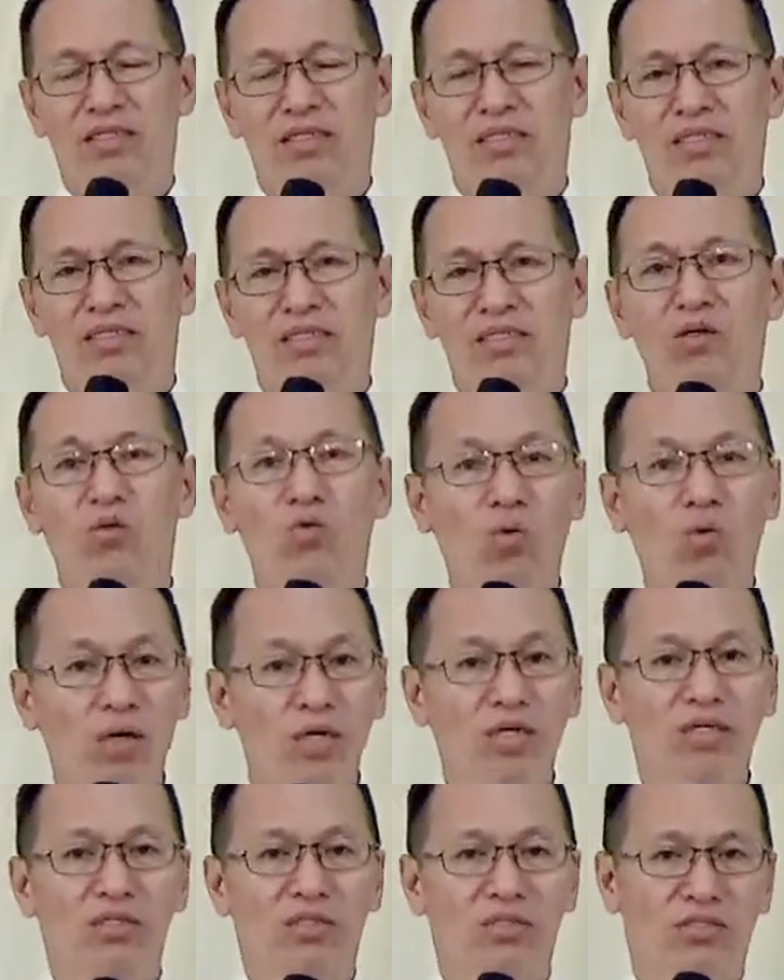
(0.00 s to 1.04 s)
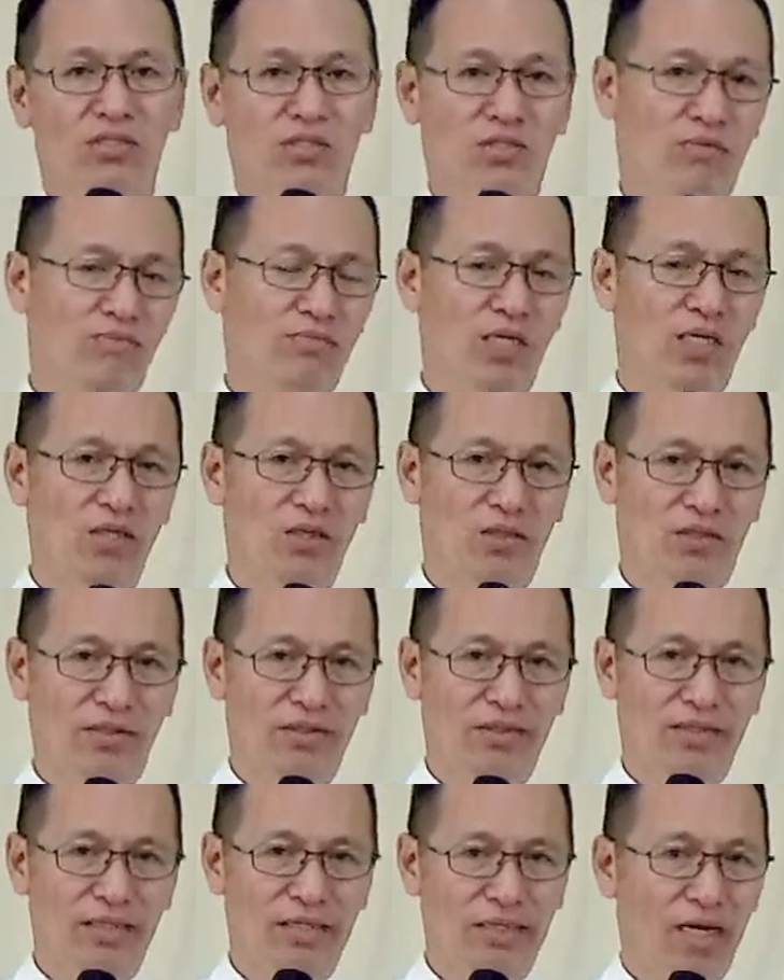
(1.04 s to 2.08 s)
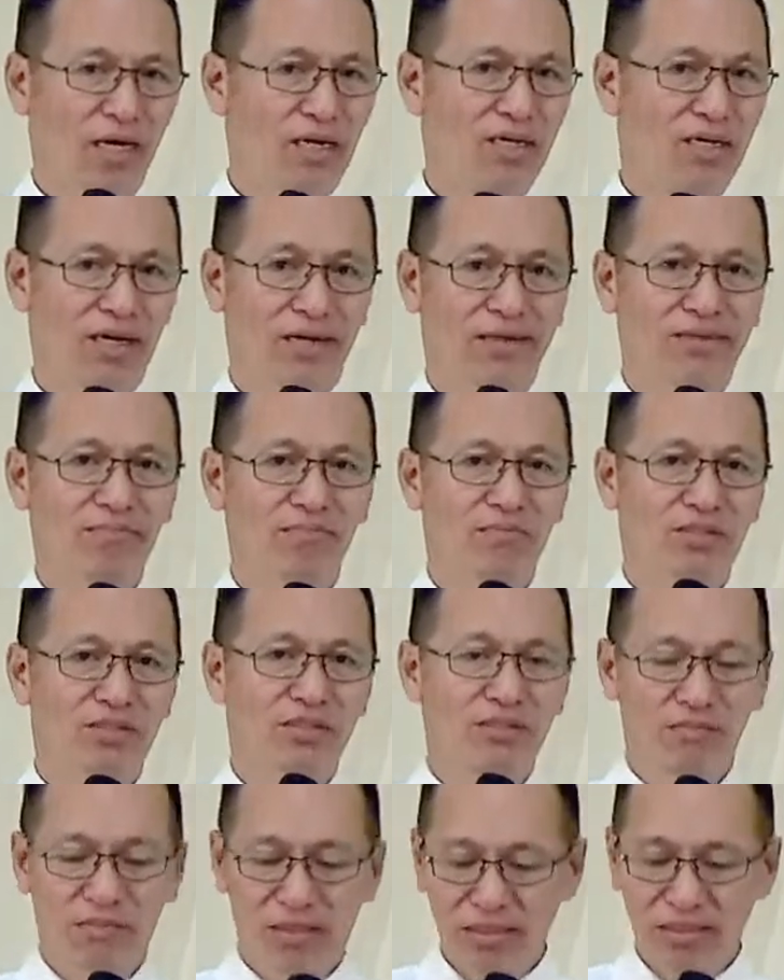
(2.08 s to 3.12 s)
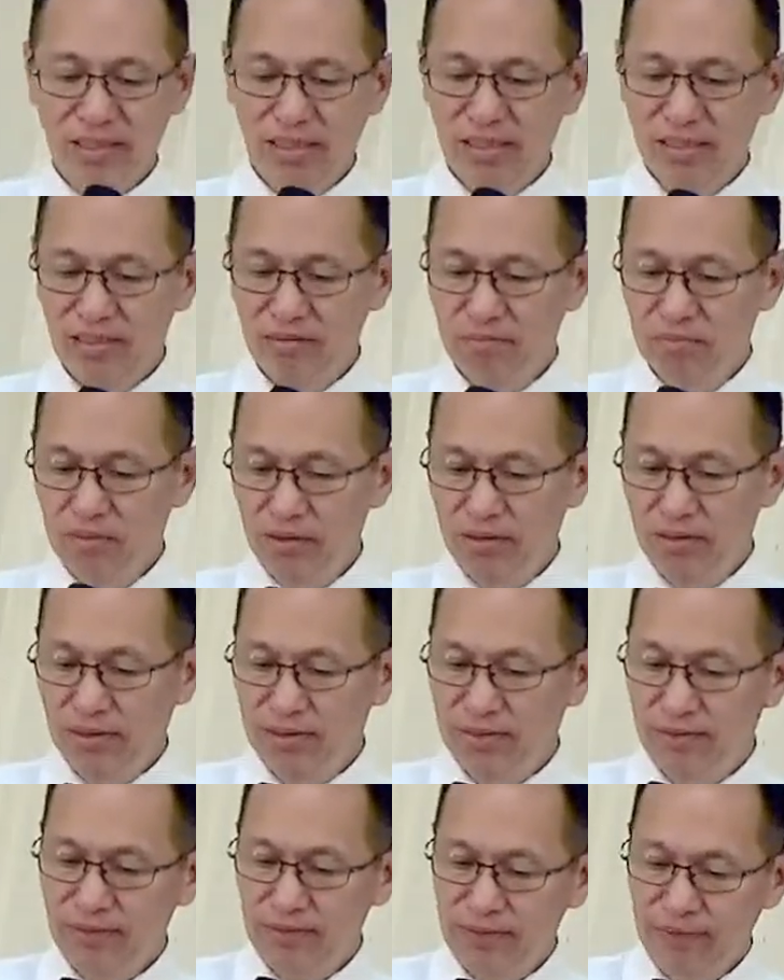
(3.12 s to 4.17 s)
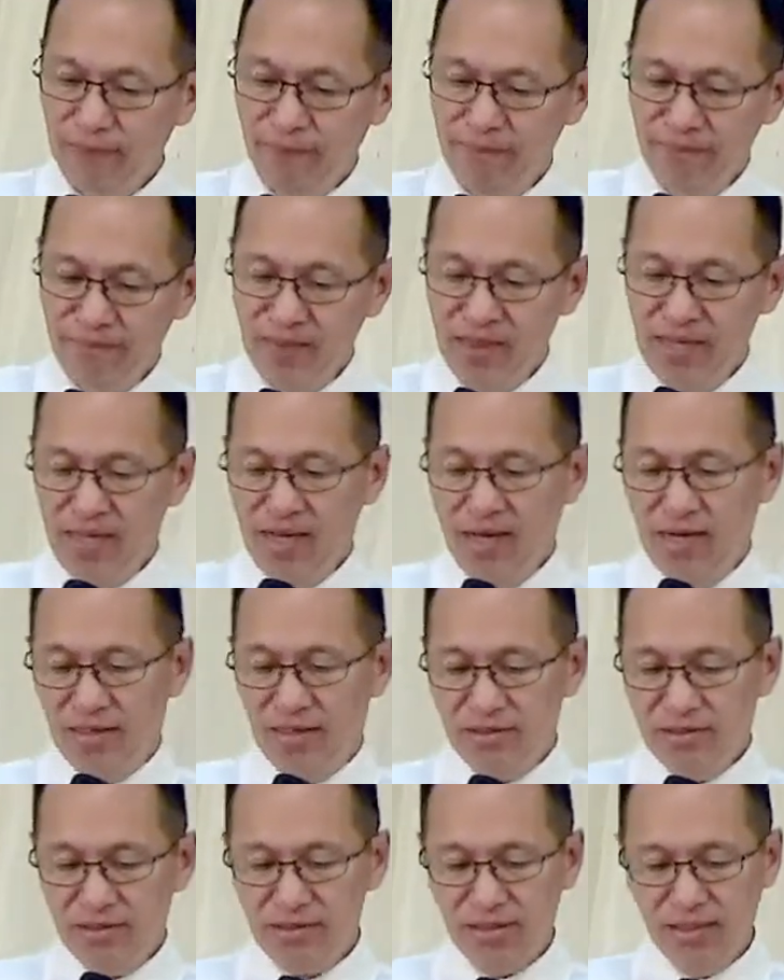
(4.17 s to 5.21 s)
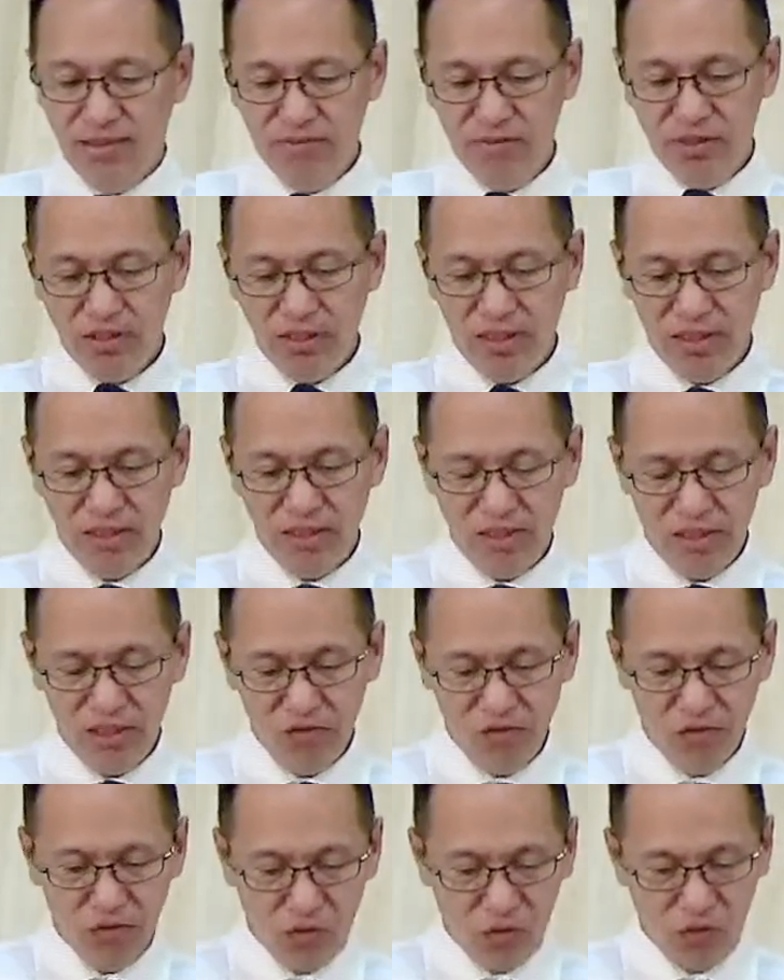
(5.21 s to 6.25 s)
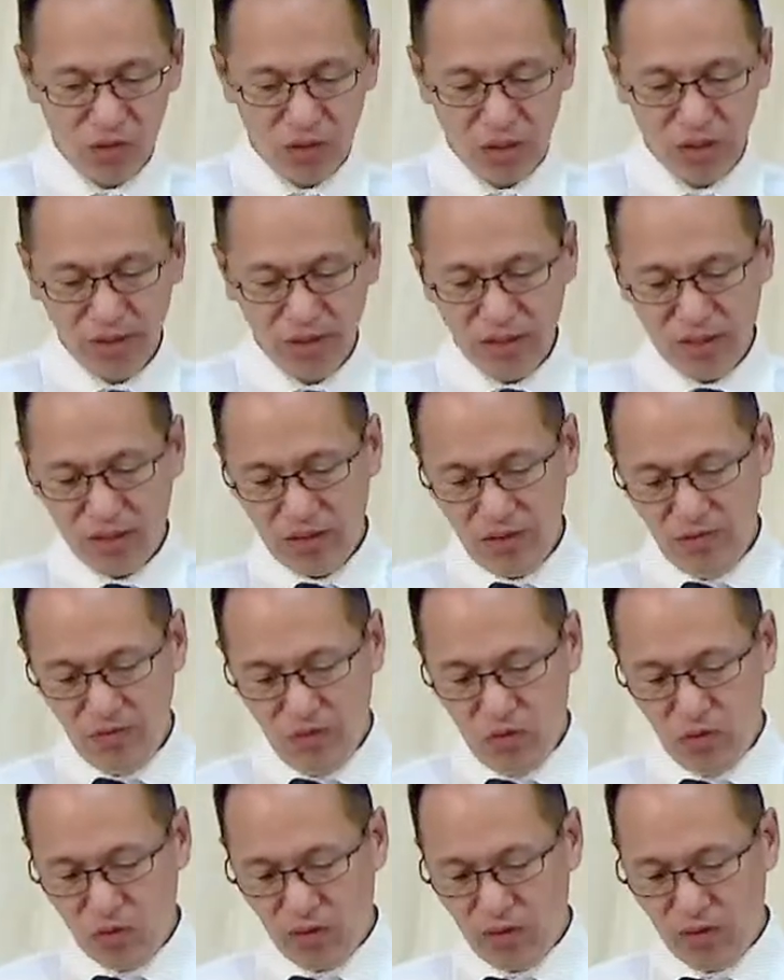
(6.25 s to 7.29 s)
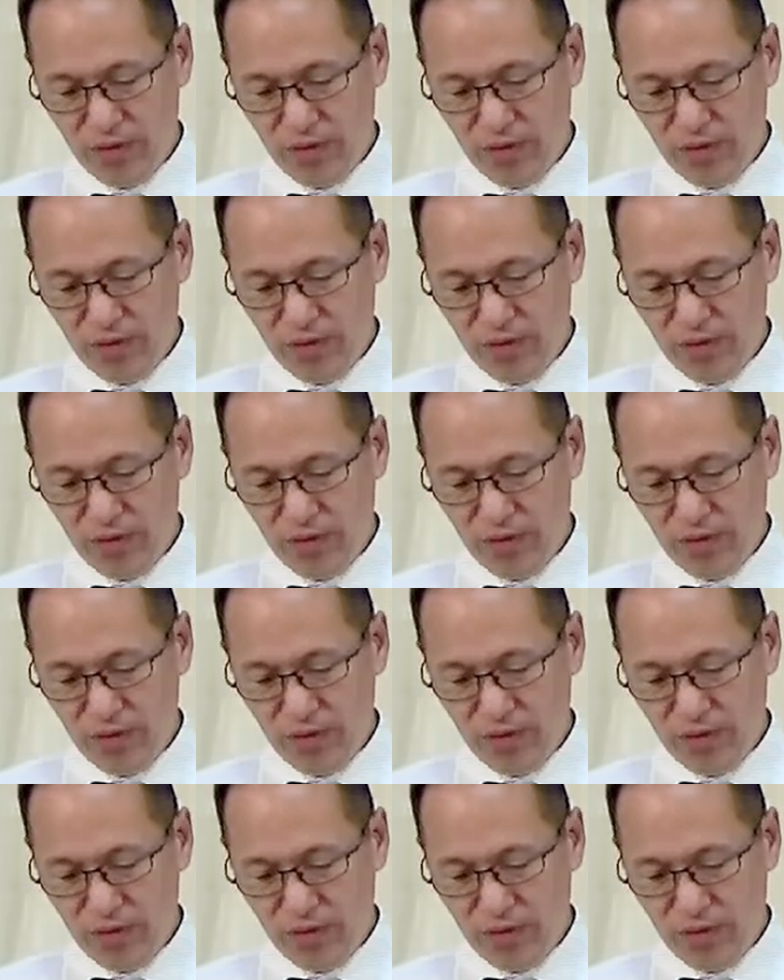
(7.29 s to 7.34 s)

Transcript: the works of the Lord in our lives. Basahin po natin. Psalms 104:34.